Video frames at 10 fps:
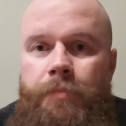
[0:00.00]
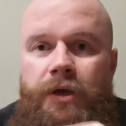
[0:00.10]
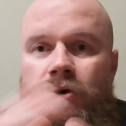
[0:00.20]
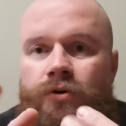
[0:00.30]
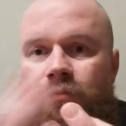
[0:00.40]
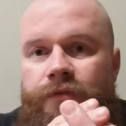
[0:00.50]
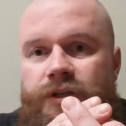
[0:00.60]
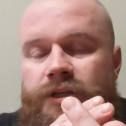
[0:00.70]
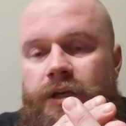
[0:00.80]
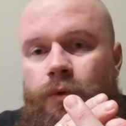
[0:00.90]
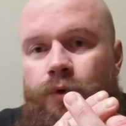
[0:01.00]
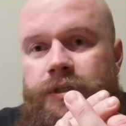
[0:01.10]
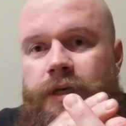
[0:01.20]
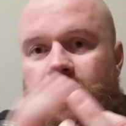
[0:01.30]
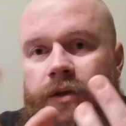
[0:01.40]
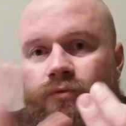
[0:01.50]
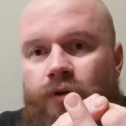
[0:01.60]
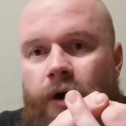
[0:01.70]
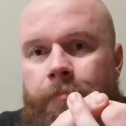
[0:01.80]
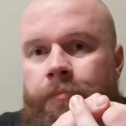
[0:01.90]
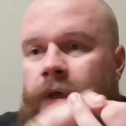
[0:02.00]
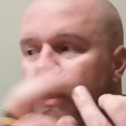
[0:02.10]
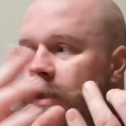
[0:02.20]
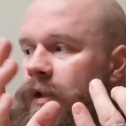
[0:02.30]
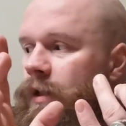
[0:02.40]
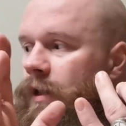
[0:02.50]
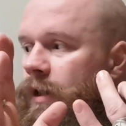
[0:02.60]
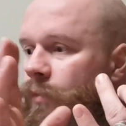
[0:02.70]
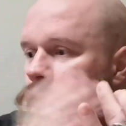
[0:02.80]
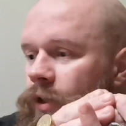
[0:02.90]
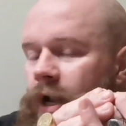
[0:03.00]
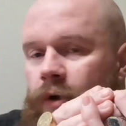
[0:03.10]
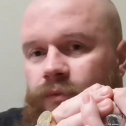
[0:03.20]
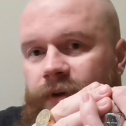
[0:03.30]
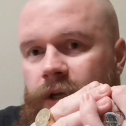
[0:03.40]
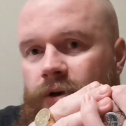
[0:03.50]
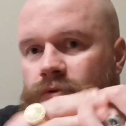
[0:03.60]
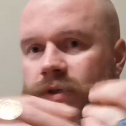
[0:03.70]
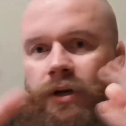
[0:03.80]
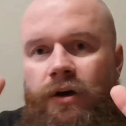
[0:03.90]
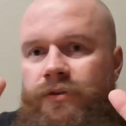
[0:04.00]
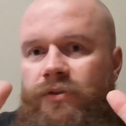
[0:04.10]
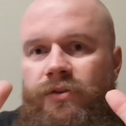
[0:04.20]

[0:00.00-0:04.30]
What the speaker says: beer, whiskey, rum, workout videos and other